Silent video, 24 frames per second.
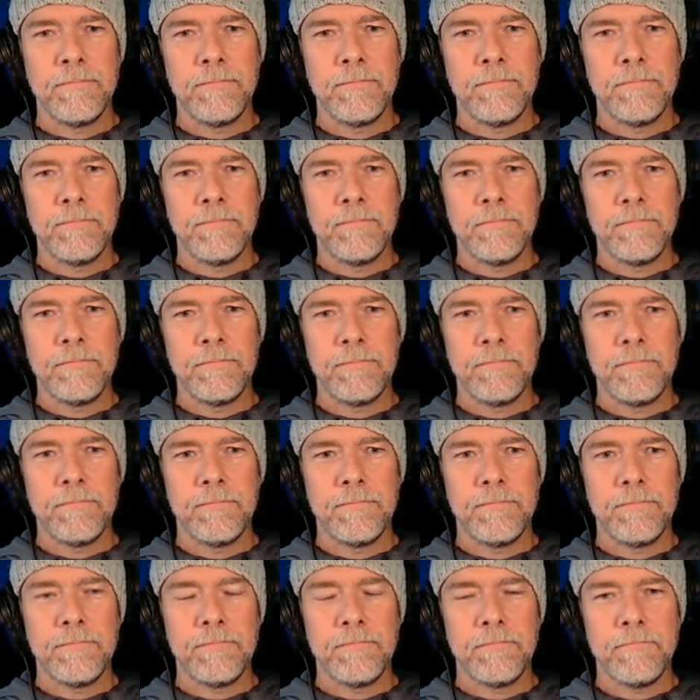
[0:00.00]

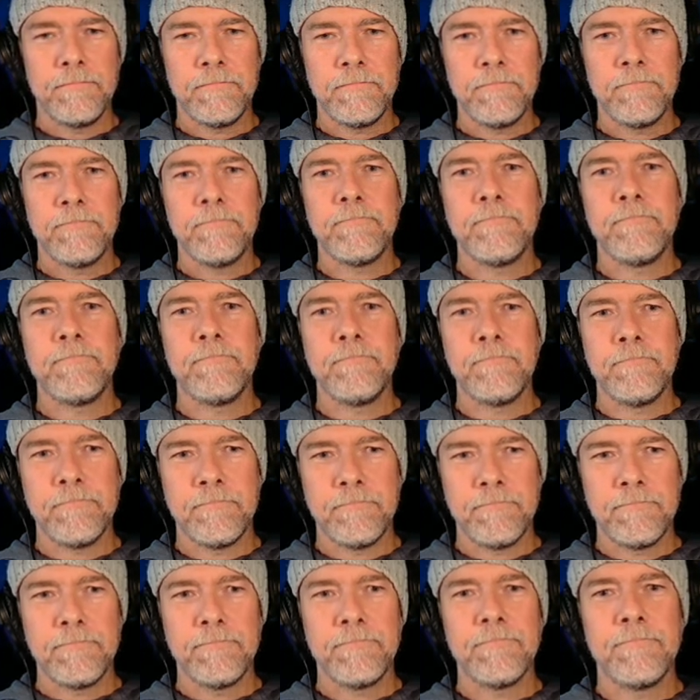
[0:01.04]

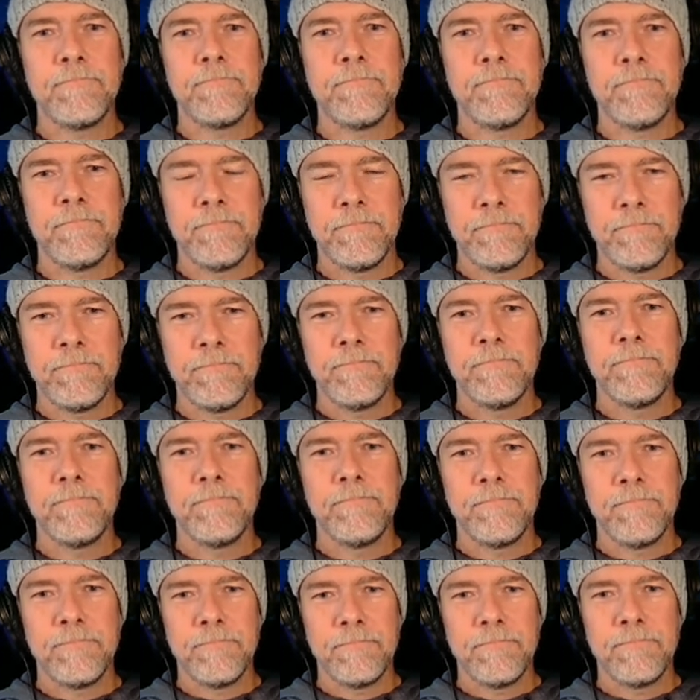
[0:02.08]

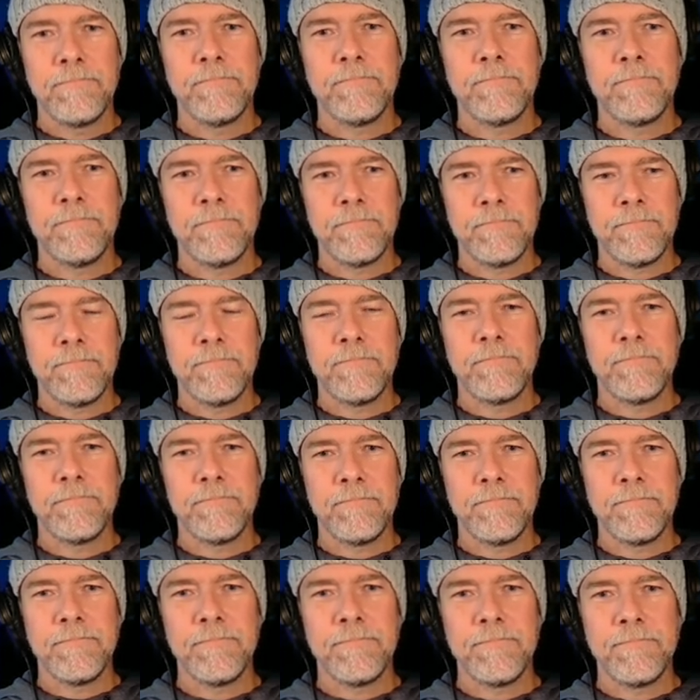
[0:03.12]

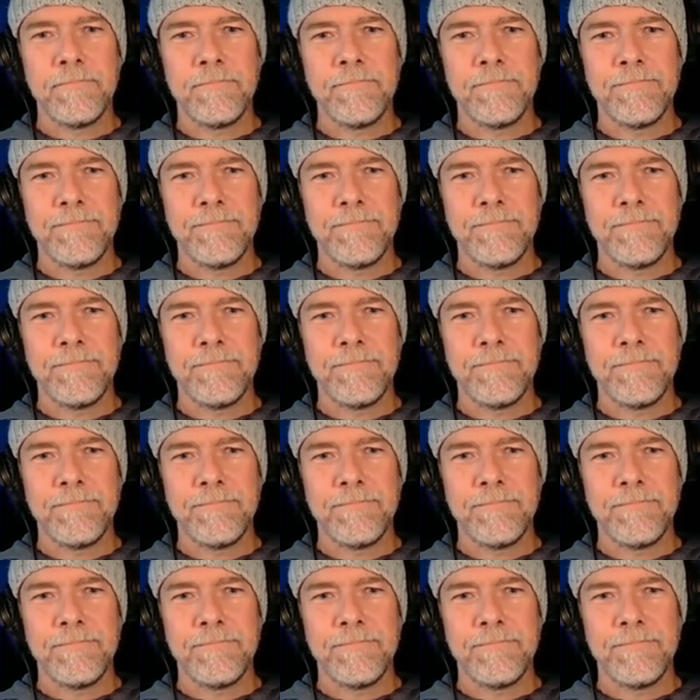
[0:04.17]
(silent)